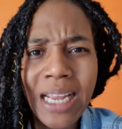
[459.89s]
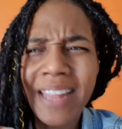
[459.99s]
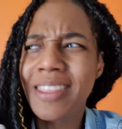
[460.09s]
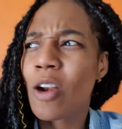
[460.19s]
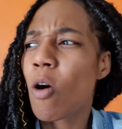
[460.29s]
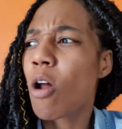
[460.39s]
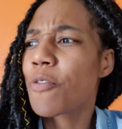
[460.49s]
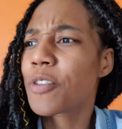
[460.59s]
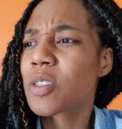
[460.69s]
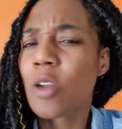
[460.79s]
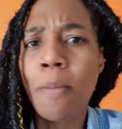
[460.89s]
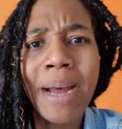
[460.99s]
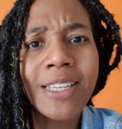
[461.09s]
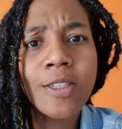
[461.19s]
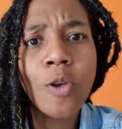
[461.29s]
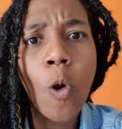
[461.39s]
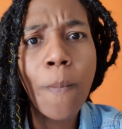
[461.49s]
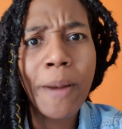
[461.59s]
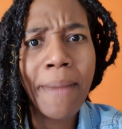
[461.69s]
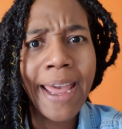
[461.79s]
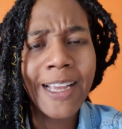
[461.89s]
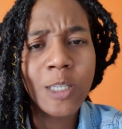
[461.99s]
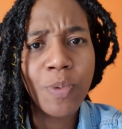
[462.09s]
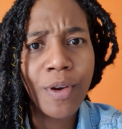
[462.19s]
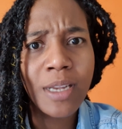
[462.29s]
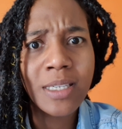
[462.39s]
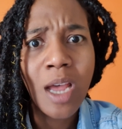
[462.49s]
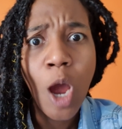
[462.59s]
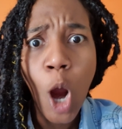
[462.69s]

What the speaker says: And then all of a sudden, my scope and my experience